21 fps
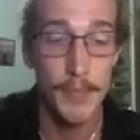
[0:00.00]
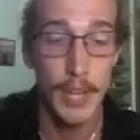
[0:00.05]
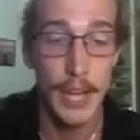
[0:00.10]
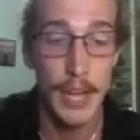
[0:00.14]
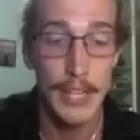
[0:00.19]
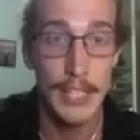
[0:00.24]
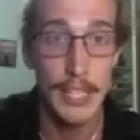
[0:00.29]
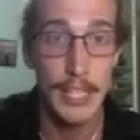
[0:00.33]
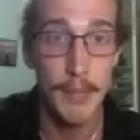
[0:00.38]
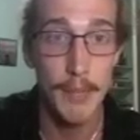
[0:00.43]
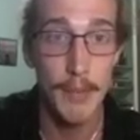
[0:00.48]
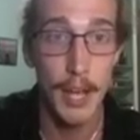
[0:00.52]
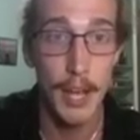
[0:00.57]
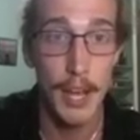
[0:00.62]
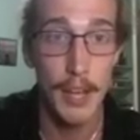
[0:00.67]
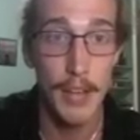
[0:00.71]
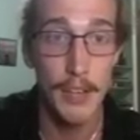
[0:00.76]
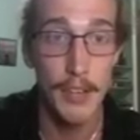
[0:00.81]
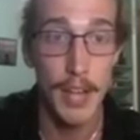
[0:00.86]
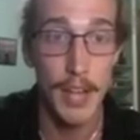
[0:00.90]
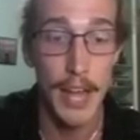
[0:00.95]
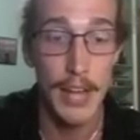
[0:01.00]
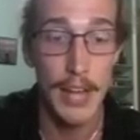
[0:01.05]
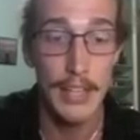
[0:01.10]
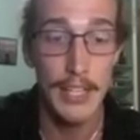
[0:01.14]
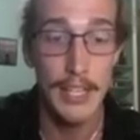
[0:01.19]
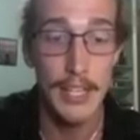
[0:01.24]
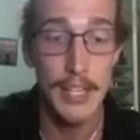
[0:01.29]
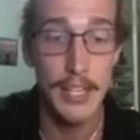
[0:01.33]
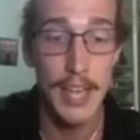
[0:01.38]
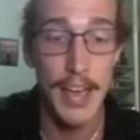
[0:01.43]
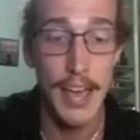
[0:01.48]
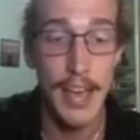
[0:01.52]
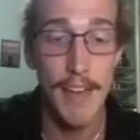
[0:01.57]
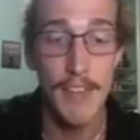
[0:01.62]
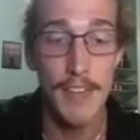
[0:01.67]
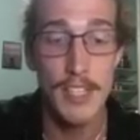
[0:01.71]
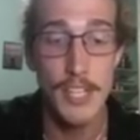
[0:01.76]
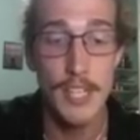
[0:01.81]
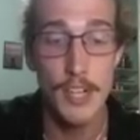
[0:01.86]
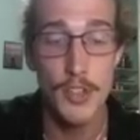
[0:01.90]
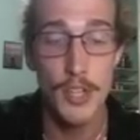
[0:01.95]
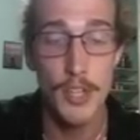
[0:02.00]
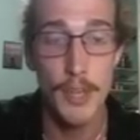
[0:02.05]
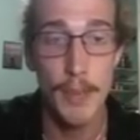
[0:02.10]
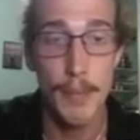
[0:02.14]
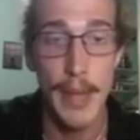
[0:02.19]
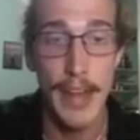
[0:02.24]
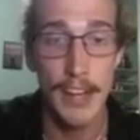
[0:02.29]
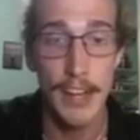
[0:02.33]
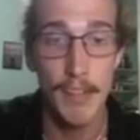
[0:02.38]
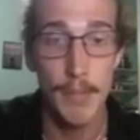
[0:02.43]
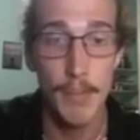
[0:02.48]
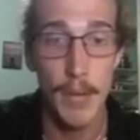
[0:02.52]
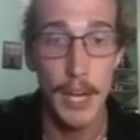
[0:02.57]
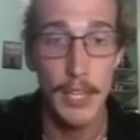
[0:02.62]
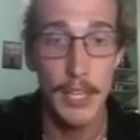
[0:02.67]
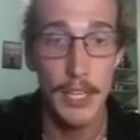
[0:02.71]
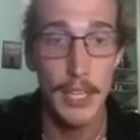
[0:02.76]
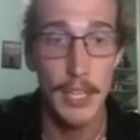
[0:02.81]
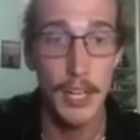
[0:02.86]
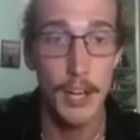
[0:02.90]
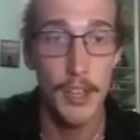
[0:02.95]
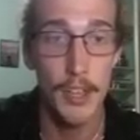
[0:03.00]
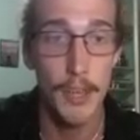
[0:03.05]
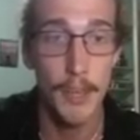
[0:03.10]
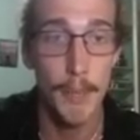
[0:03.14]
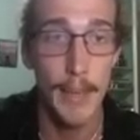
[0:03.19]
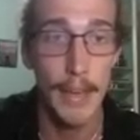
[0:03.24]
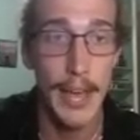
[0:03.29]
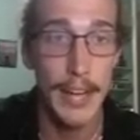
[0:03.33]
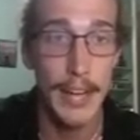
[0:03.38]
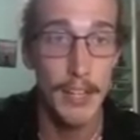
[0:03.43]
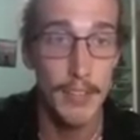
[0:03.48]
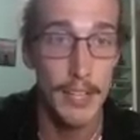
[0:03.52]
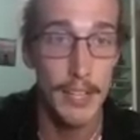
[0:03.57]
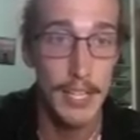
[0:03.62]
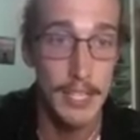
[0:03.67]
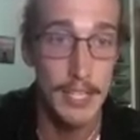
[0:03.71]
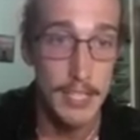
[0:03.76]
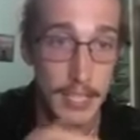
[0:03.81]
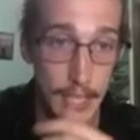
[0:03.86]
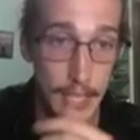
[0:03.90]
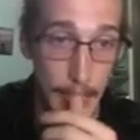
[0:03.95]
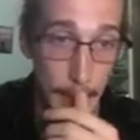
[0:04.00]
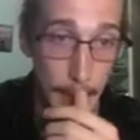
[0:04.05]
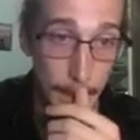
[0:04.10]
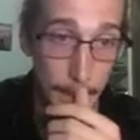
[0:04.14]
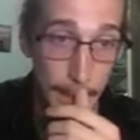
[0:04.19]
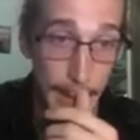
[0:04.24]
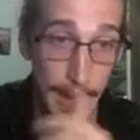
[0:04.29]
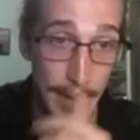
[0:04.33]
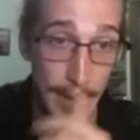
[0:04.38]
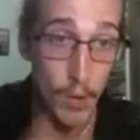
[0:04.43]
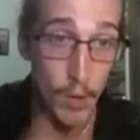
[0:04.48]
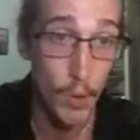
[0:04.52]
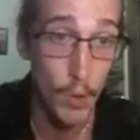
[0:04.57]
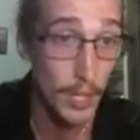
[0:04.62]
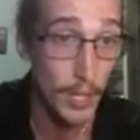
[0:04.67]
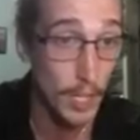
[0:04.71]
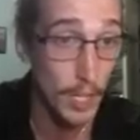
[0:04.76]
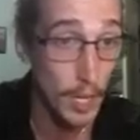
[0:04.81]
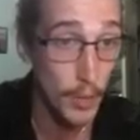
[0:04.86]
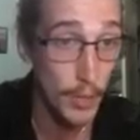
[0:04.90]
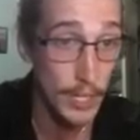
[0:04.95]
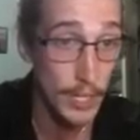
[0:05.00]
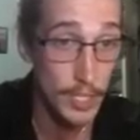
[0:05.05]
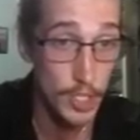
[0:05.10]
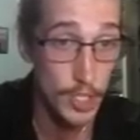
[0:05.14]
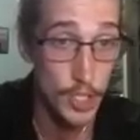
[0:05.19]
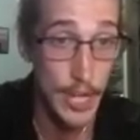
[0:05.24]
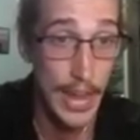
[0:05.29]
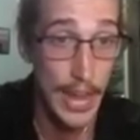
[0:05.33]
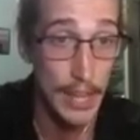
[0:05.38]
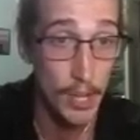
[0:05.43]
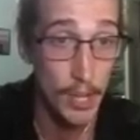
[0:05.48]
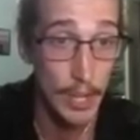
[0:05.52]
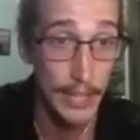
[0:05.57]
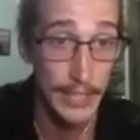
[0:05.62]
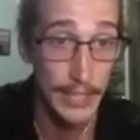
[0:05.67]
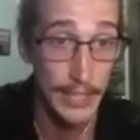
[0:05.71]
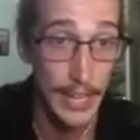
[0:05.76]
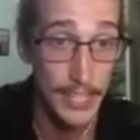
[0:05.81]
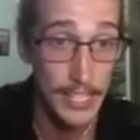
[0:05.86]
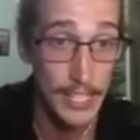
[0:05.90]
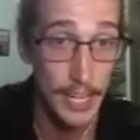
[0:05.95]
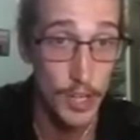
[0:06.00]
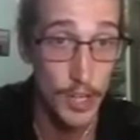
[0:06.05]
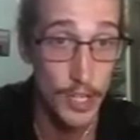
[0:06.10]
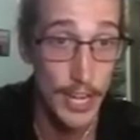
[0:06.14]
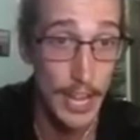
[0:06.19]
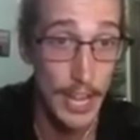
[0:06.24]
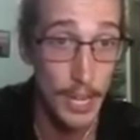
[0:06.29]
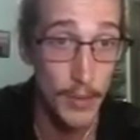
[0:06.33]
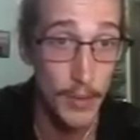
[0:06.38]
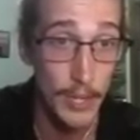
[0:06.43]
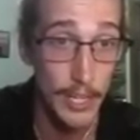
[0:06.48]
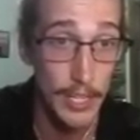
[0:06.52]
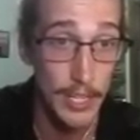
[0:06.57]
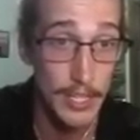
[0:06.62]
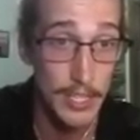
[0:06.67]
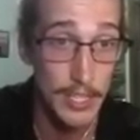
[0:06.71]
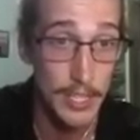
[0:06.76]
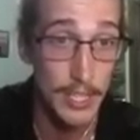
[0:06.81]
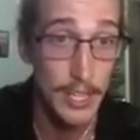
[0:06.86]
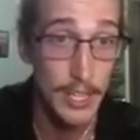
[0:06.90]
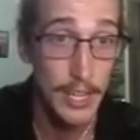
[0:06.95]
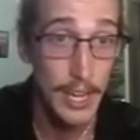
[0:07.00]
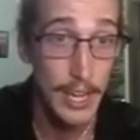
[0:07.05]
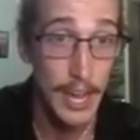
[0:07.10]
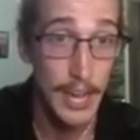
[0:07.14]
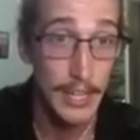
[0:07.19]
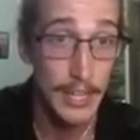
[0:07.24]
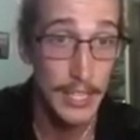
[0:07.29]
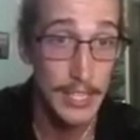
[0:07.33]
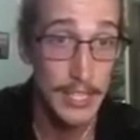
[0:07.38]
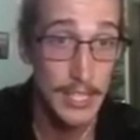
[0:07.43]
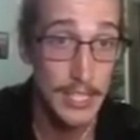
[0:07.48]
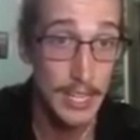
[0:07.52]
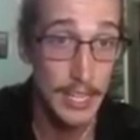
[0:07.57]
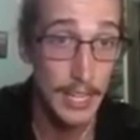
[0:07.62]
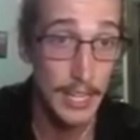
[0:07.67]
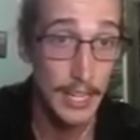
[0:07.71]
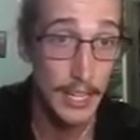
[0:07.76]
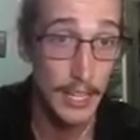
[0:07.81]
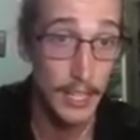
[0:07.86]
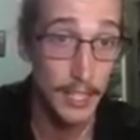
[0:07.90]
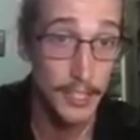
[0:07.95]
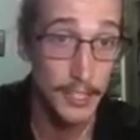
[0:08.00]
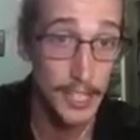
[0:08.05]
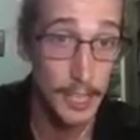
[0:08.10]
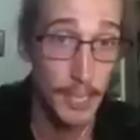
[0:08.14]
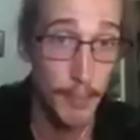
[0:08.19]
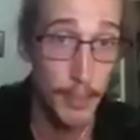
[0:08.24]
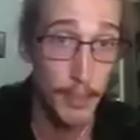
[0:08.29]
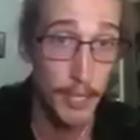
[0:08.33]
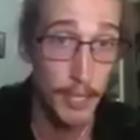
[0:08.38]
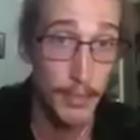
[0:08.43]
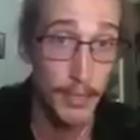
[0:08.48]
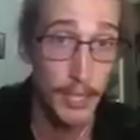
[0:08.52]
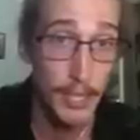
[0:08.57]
I need to have essentially the back of my knee on the back of his knee. I don't want to go when it's shallow like that. See how shallow it is? I need to sink it in a little deeper.